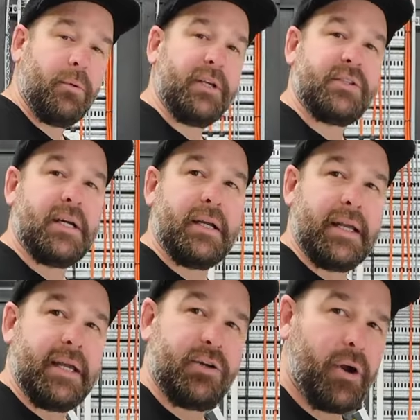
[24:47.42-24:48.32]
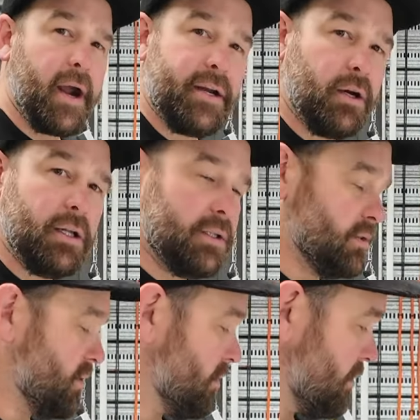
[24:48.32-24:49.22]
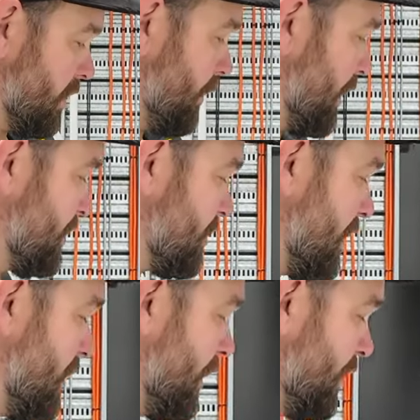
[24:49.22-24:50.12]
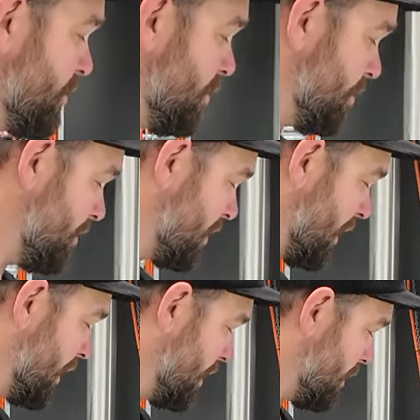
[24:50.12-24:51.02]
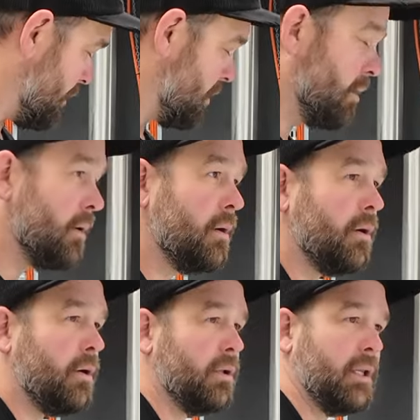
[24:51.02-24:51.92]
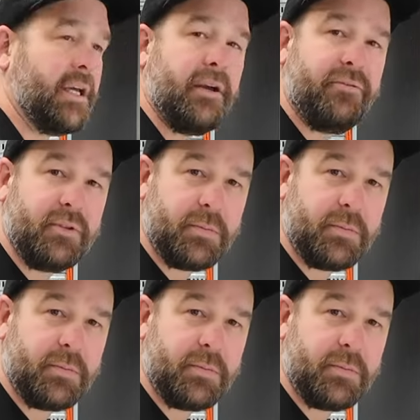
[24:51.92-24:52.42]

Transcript: We're starting to get grain islands. So we're going to start introducing our hot liquor for the